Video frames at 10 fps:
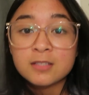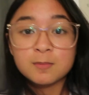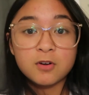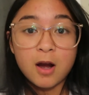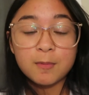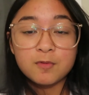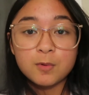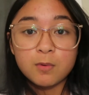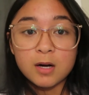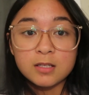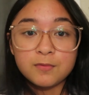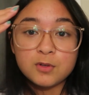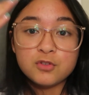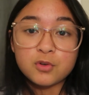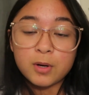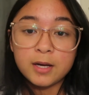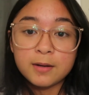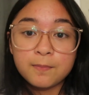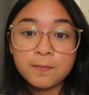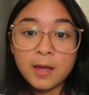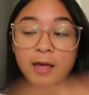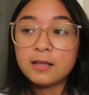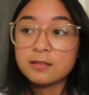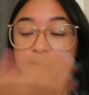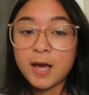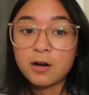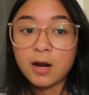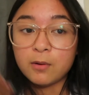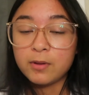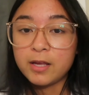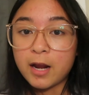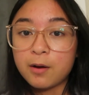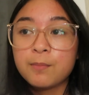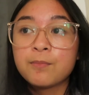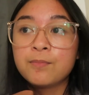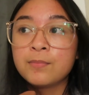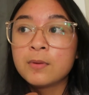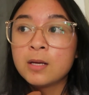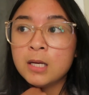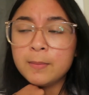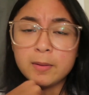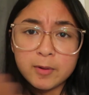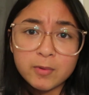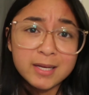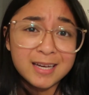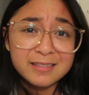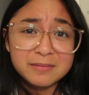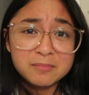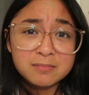Subscribe if you want, if you enjoyed. It doesn't matter, I don't really care. But it'd be really nice.